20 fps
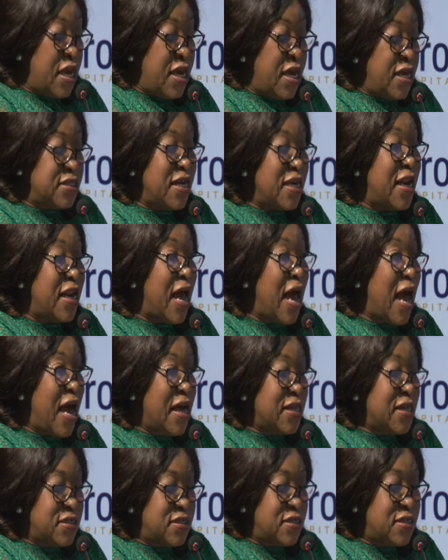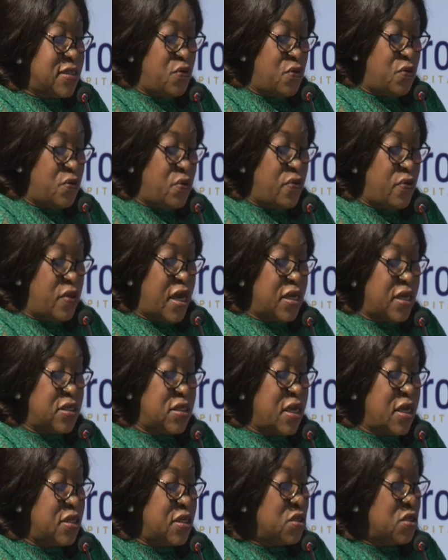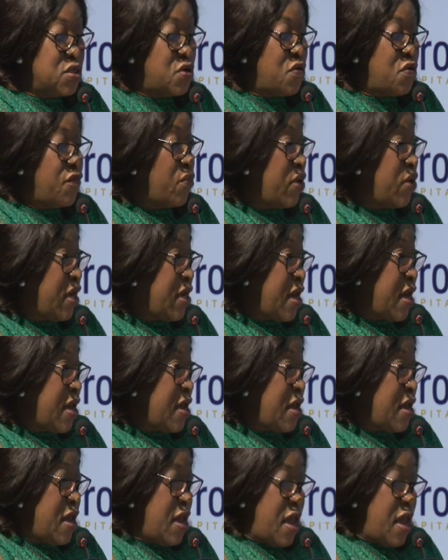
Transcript: is enhanced through the extension of quicker